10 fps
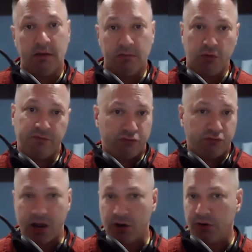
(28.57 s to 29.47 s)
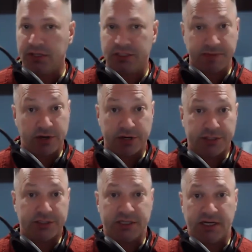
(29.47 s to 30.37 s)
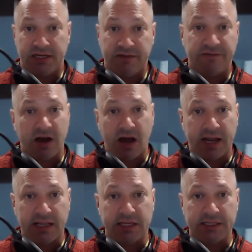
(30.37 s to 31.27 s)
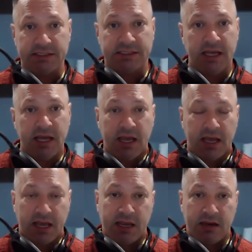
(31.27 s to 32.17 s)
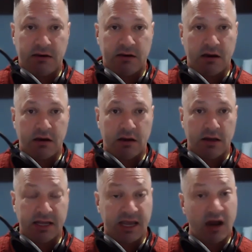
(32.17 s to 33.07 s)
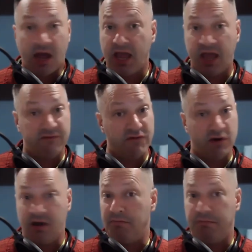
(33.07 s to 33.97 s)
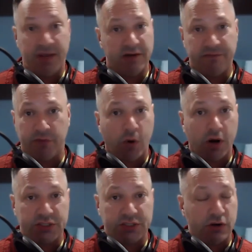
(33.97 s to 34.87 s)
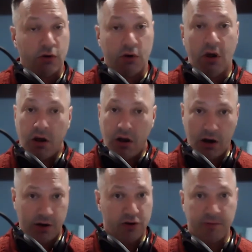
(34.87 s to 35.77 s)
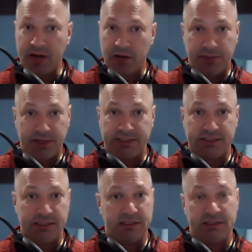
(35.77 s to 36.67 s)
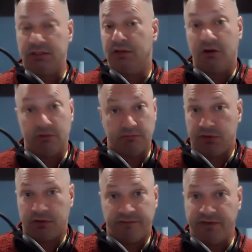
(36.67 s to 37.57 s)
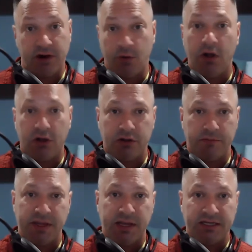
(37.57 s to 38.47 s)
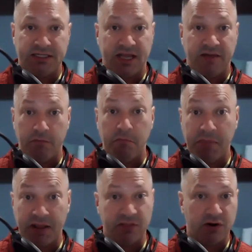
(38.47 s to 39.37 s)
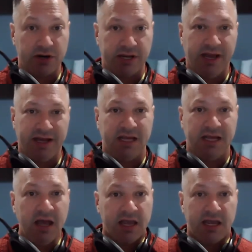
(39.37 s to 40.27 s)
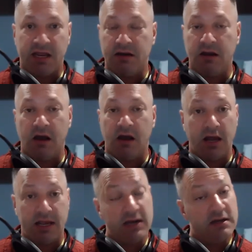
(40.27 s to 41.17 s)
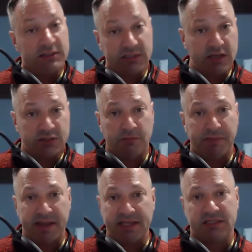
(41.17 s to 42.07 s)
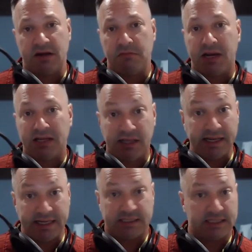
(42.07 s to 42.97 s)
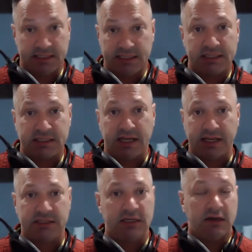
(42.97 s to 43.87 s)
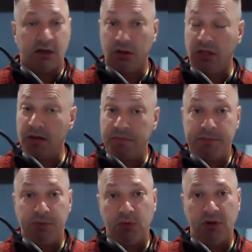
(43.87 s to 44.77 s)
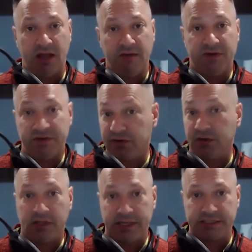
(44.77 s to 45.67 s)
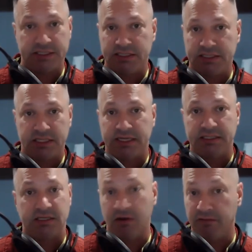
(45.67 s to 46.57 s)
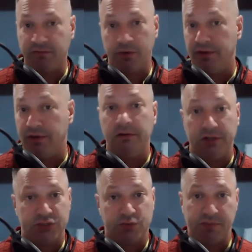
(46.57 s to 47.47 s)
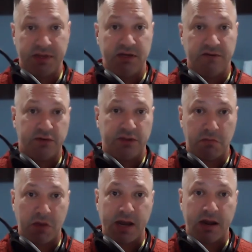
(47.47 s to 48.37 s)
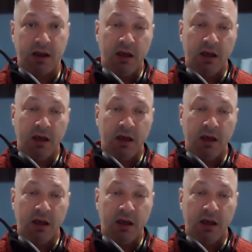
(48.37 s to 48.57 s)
Moved around, experienced different islands. And again, I have not been everywhere. So are there better places? There very well could be. I just haven't been there yet. And it's also based on my likes and dislikes. Now, a lot of people will have different likes and dislikes, and therefore their list would be different than mine.